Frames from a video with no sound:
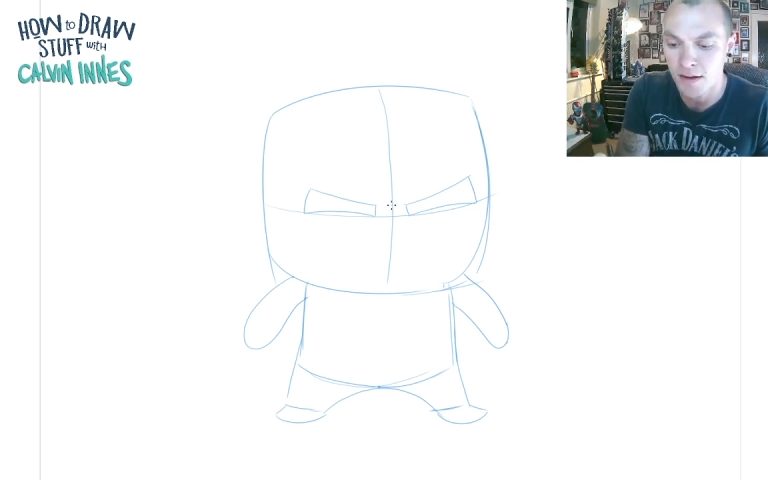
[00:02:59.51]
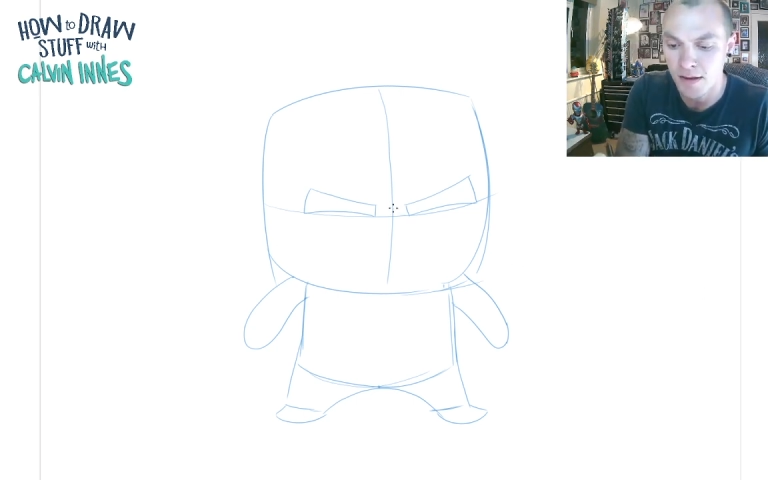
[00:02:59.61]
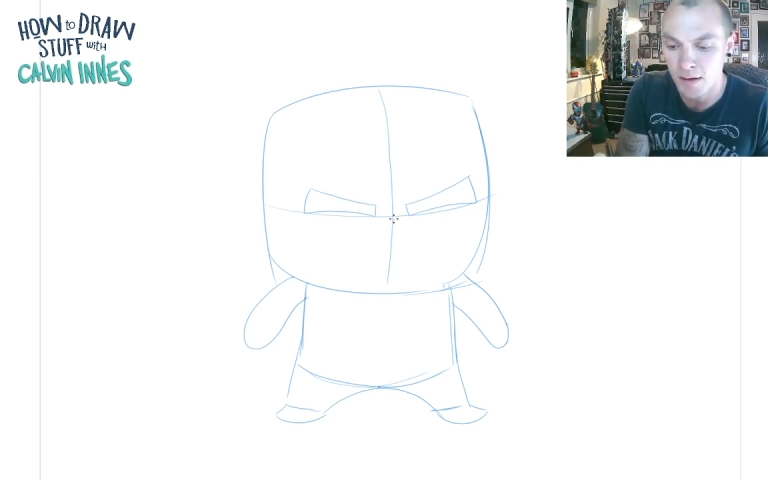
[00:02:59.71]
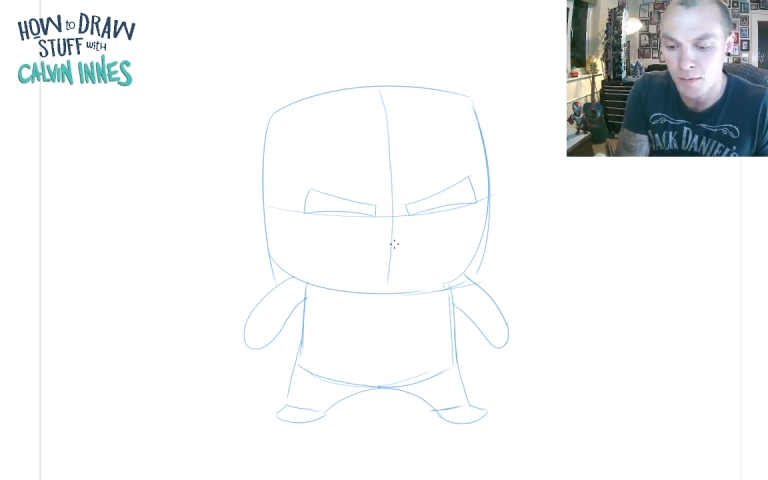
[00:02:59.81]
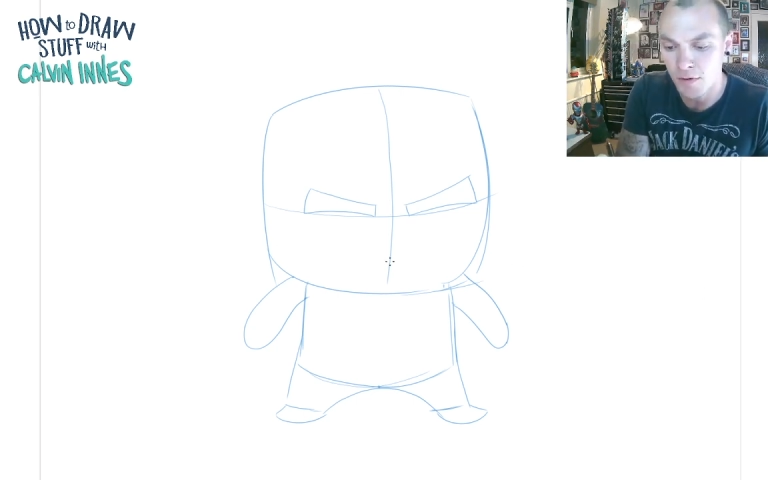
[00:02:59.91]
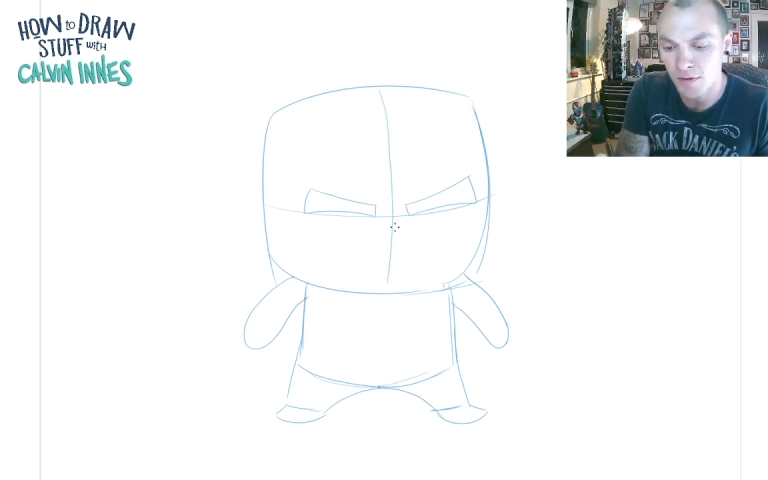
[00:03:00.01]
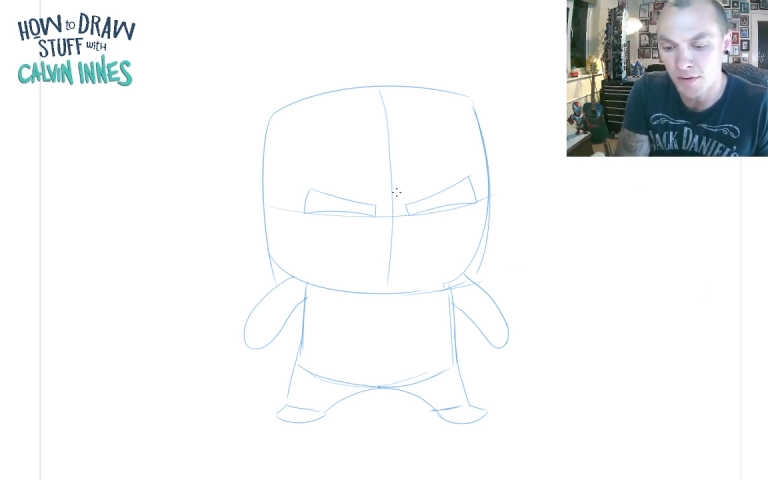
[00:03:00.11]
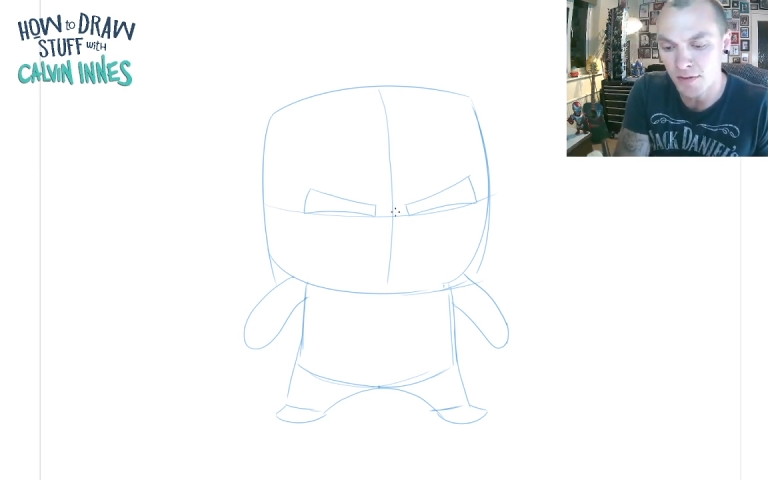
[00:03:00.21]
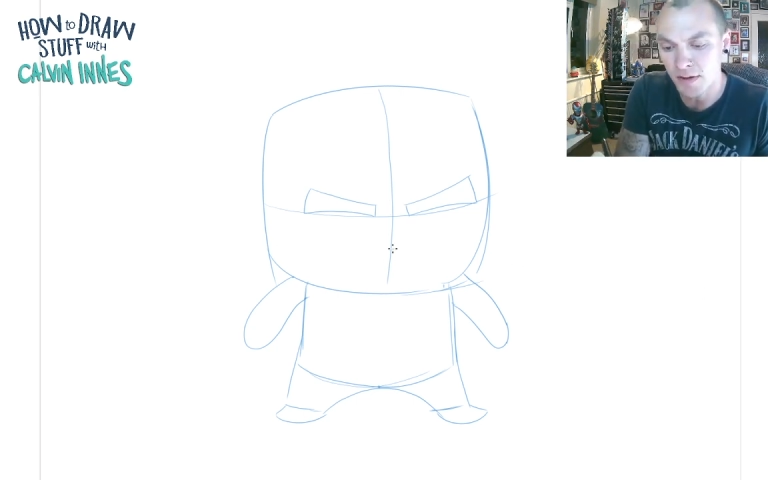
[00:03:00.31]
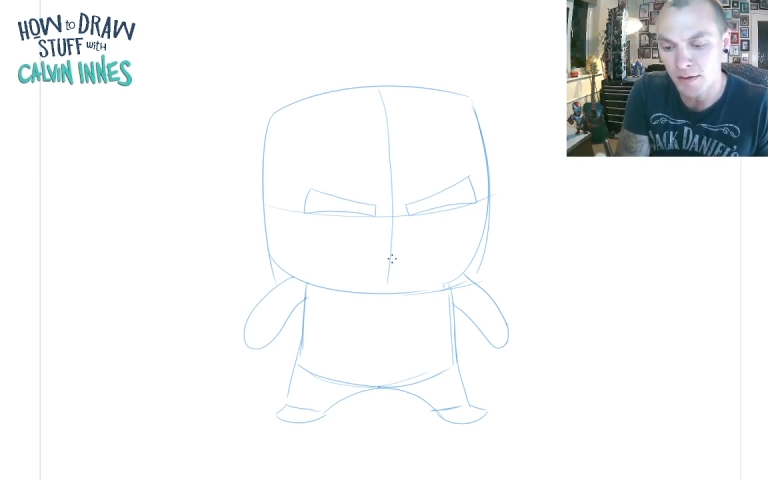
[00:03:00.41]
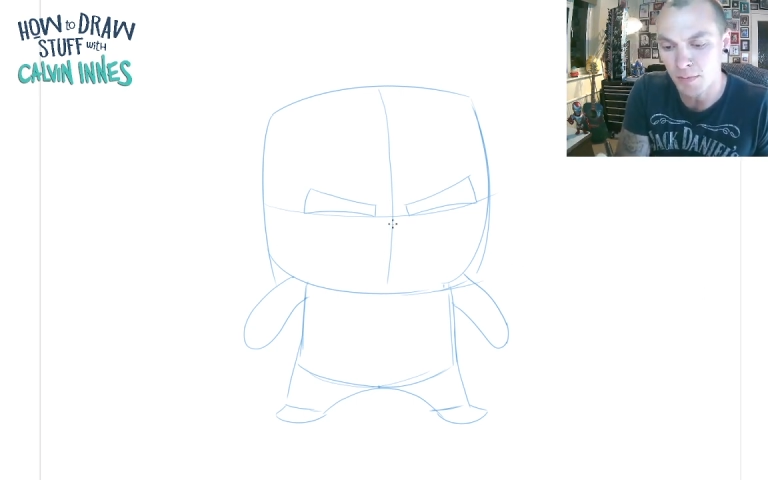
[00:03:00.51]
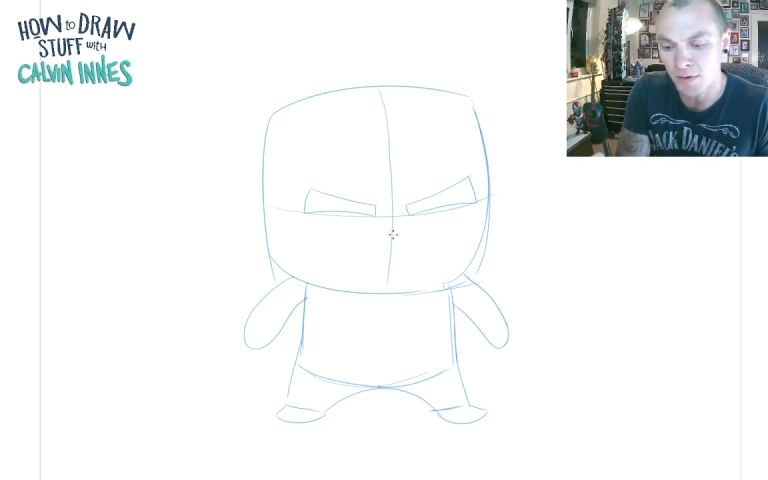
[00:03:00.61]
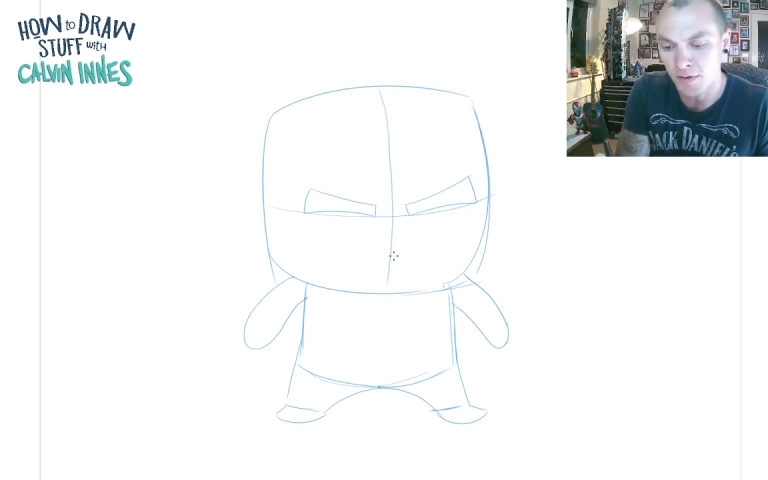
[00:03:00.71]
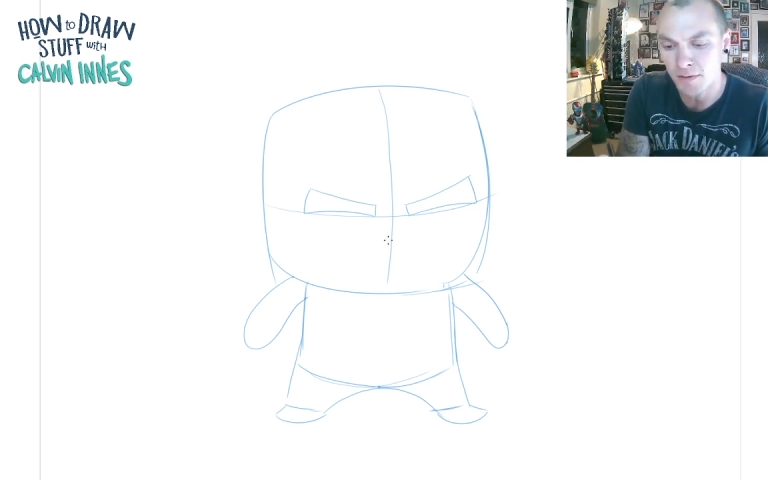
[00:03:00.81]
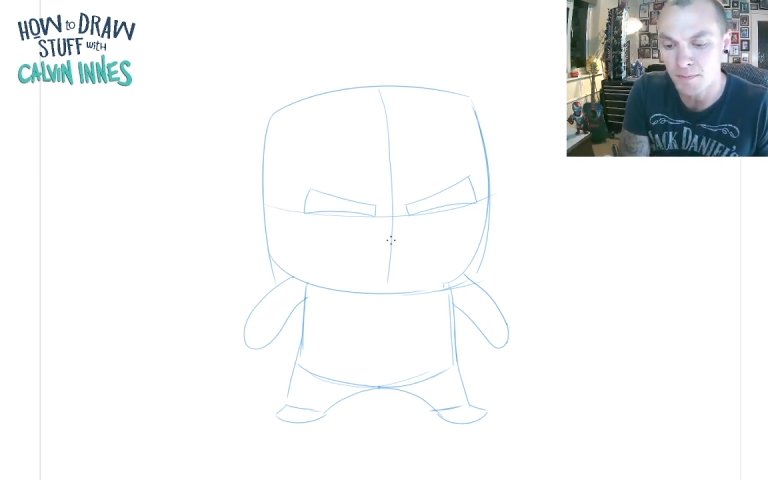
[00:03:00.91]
Now we've got this centre point on,